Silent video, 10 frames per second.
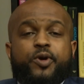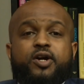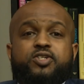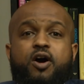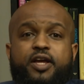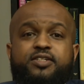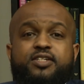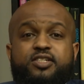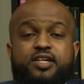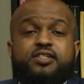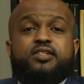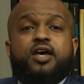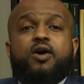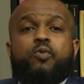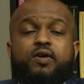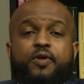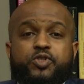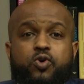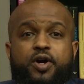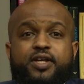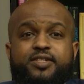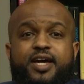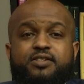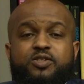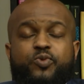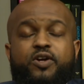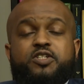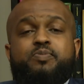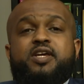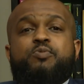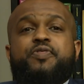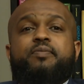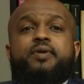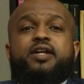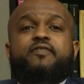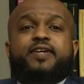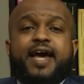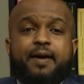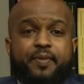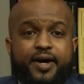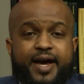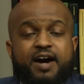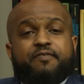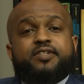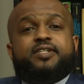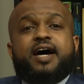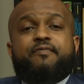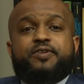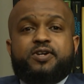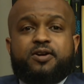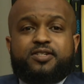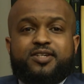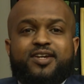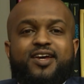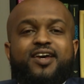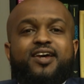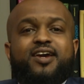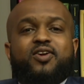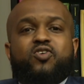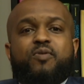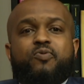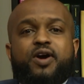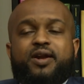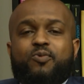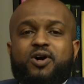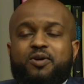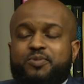are talking to just one of those organizations. We are speaking with the men of Kappa Alpha Psi Fraternity Incorporated. Welcome,